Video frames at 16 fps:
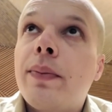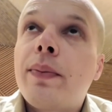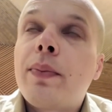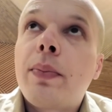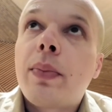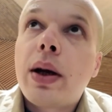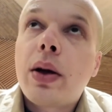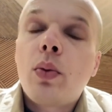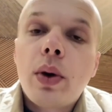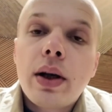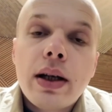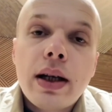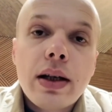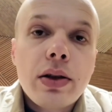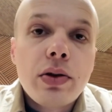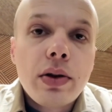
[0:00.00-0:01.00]
But what
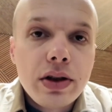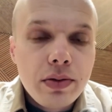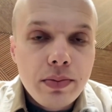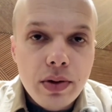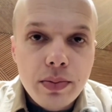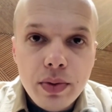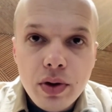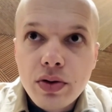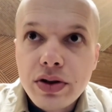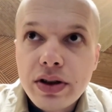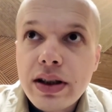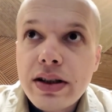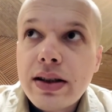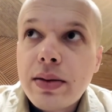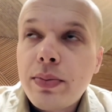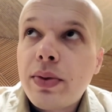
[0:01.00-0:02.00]
interests me most
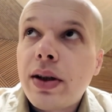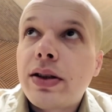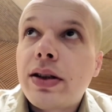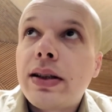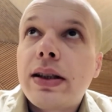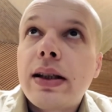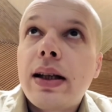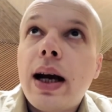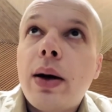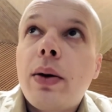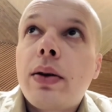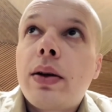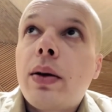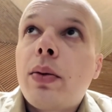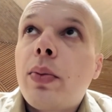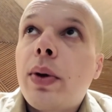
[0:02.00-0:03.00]
is the person's
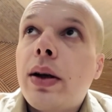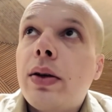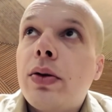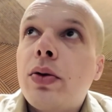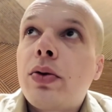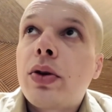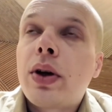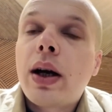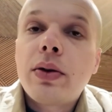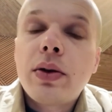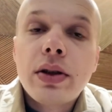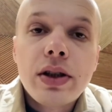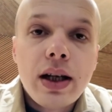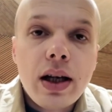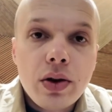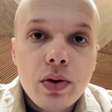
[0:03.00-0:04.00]
doubt, whether to try to
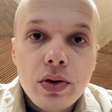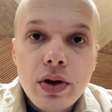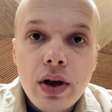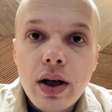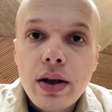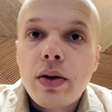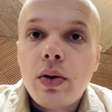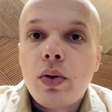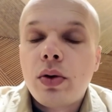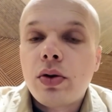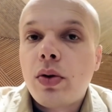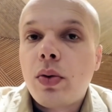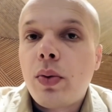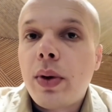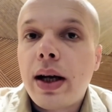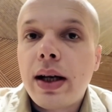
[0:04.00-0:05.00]
sell or not, or to
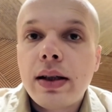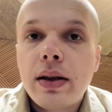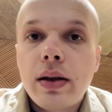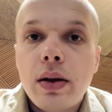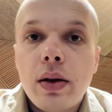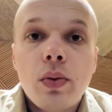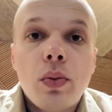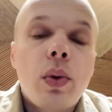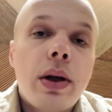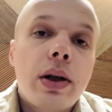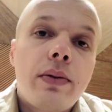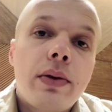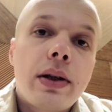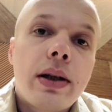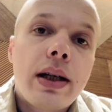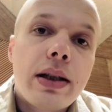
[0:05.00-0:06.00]
wait. What if
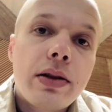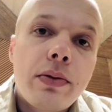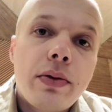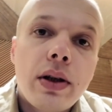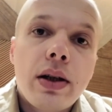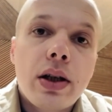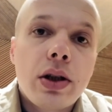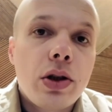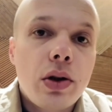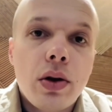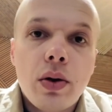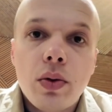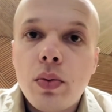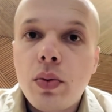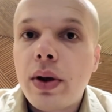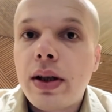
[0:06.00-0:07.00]
it gets finished?
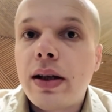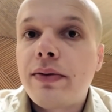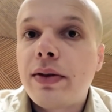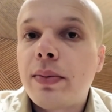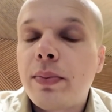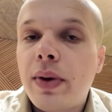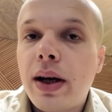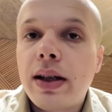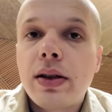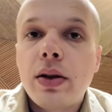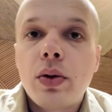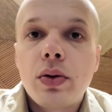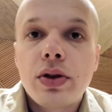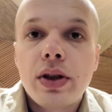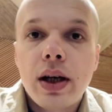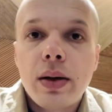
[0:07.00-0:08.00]
What if the price
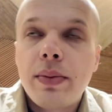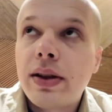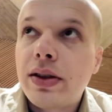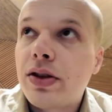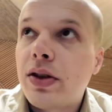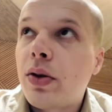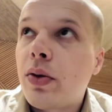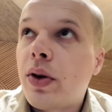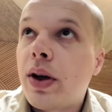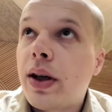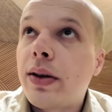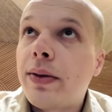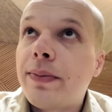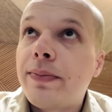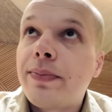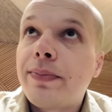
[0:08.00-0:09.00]
goes up, and so
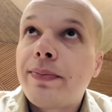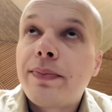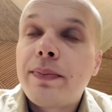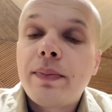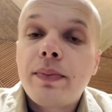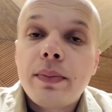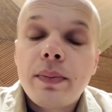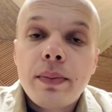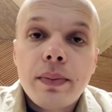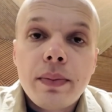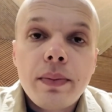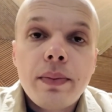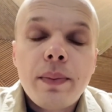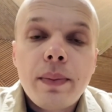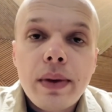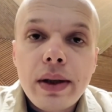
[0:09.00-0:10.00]
on?
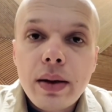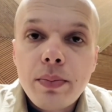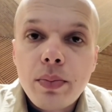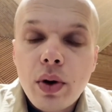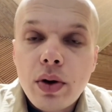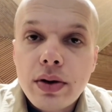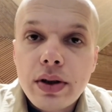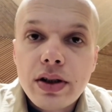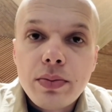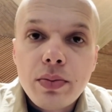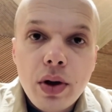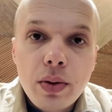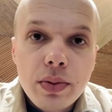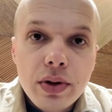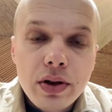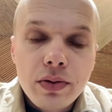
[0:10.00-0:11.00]
He bought this
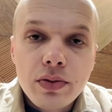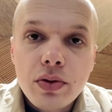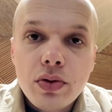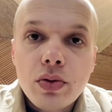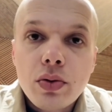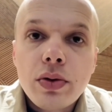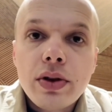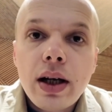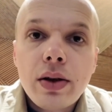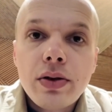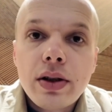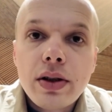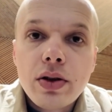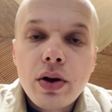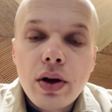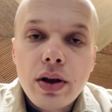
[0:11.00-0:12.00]
property for
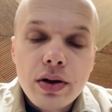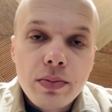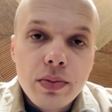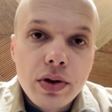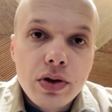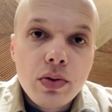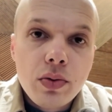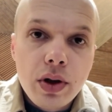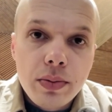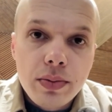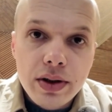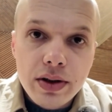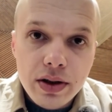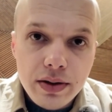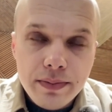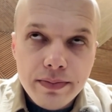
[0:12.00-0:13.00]
$2,000 per square
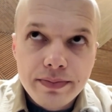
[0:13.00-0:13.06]
meter.